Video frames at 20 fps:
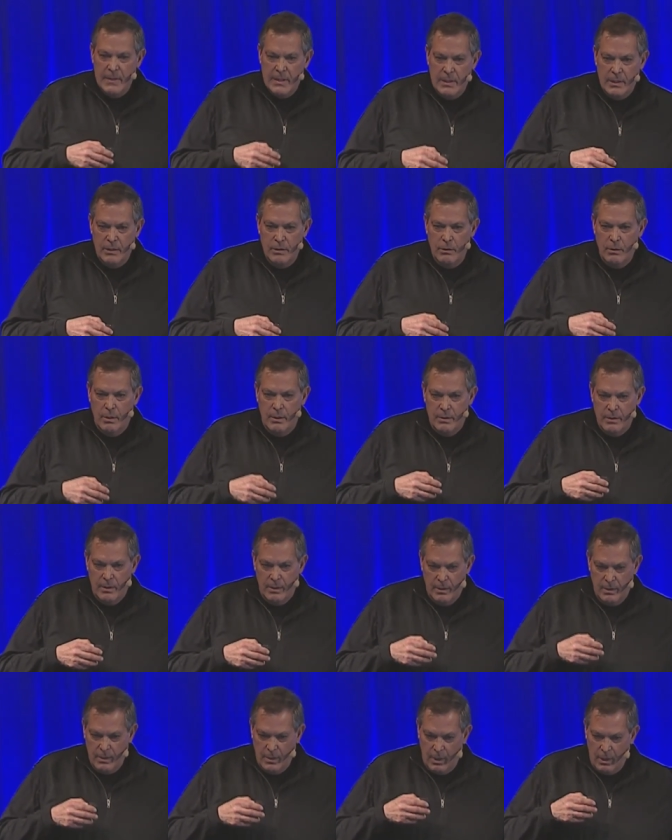you
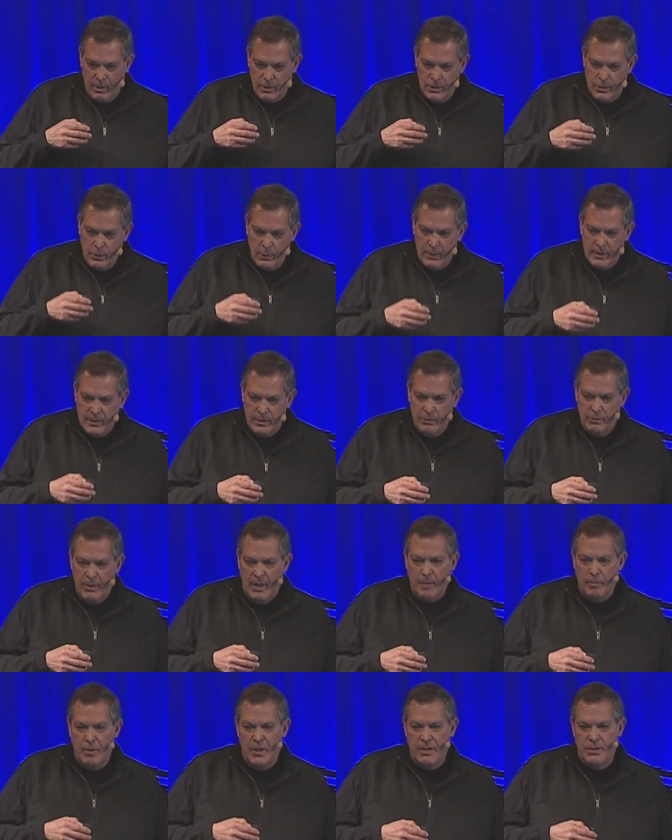are doing the
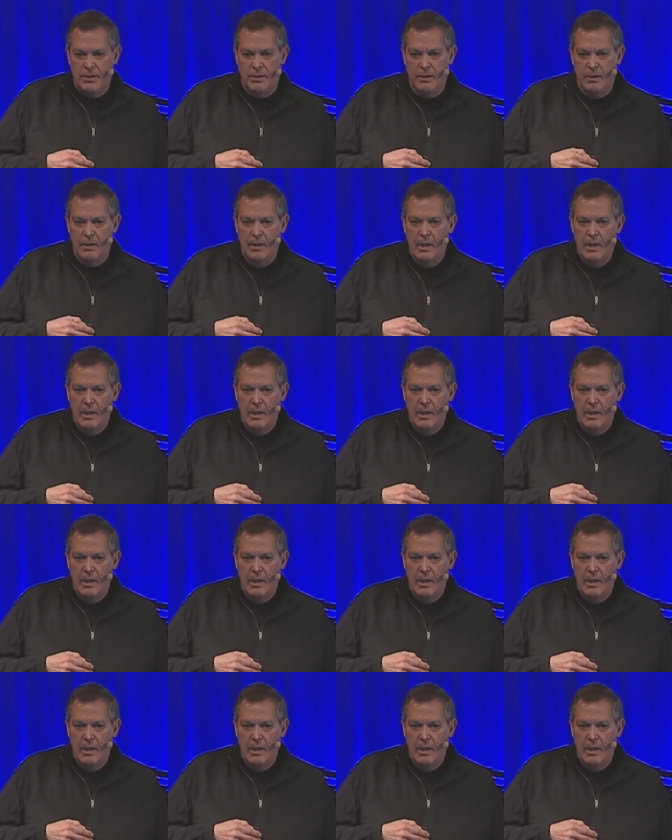direct pressure